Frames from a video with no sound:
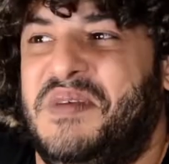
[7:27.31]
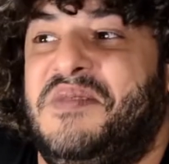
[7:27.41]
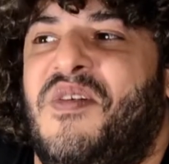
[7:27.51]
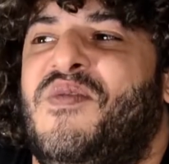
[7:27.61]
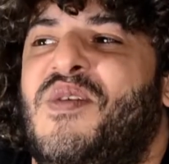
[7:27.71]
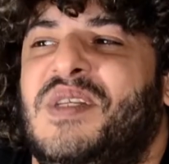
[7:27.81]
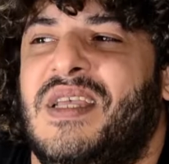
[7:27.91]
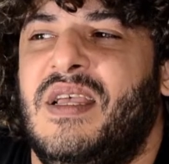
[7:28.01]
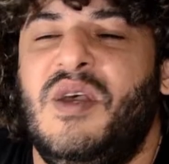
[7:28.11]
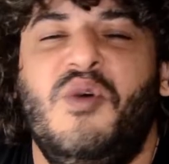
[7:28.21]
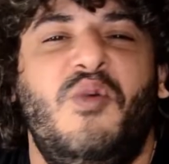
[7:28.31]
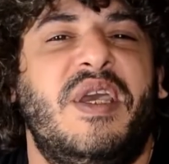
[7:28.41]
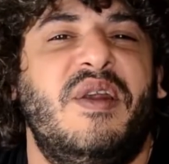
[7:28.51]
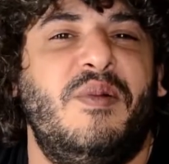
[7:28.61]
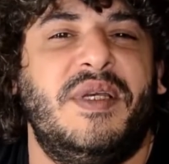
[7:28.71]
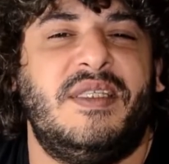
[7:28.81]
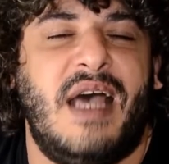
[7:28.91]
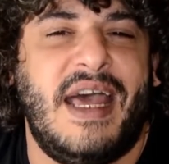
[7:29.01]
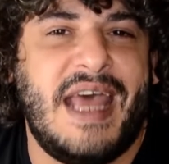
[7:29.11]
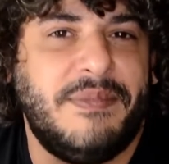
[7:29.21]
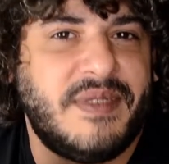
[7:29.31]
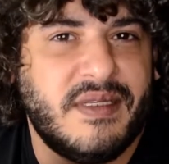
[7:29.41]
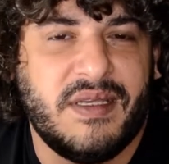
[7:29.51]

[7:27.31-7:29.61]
But of course, we can always adapt.